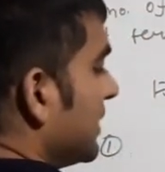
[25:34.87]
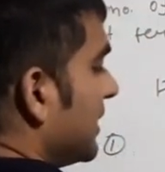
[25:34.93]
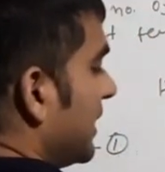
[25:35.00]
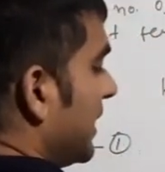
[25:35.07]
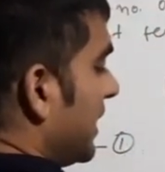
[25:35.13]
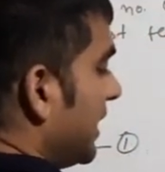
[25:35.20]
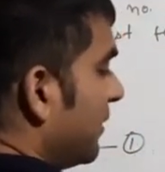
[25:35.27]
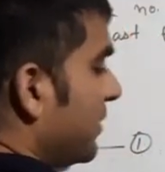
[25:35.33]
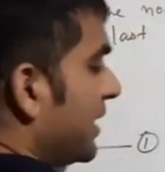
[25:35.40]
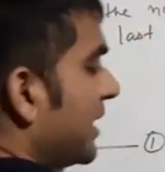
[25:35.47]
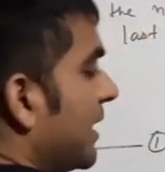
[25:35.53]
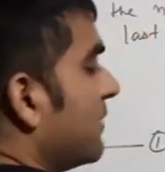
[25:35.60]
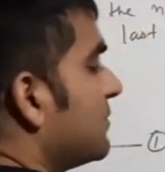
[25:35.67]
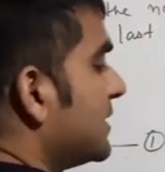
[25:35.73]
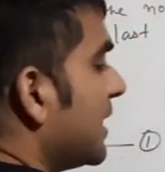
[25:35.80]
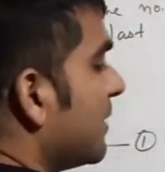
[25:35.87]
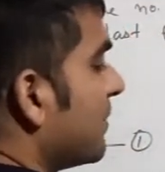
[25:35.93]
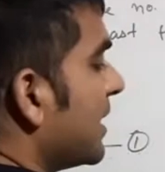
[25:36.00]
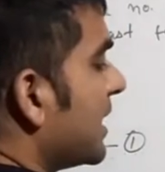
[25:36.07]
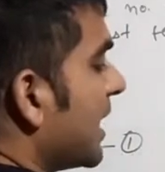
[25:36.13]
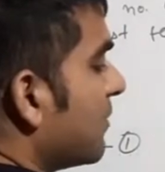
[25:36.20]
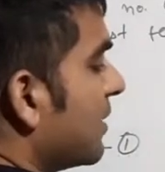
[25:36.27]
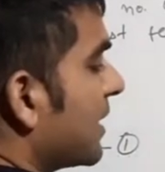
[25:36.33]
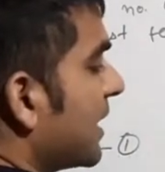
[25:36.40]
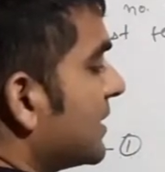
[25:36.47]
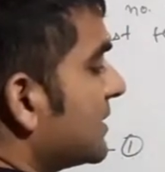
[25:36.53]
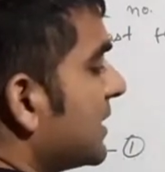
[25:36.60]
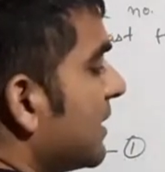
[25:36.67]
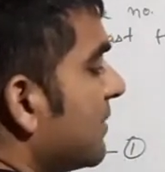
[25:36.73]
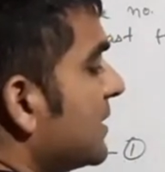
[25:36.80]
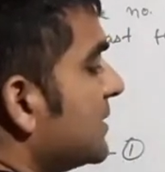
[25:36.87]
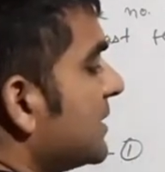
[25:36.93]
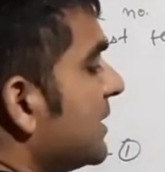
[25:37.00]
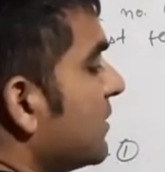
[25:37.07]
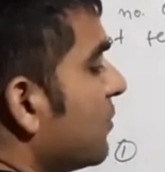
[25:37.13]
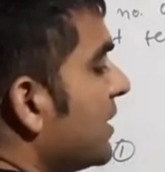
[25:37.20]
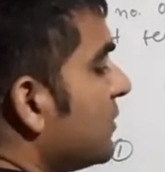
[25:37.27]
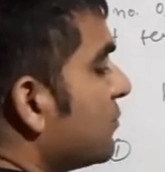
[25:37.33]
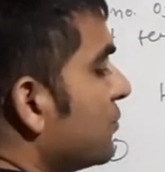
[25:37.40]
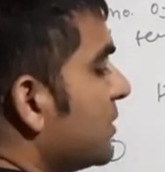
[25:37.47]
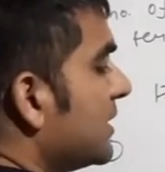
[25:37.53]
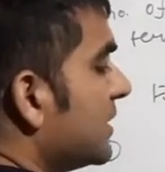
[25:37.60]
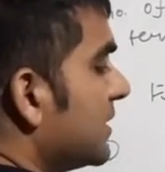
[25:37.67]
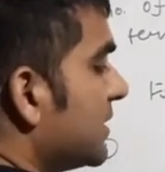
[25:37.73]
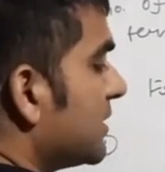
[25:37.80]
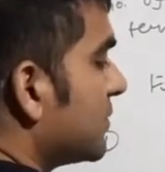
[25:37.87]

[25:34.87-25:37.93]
A we have 7. I will write 7. 0 into D.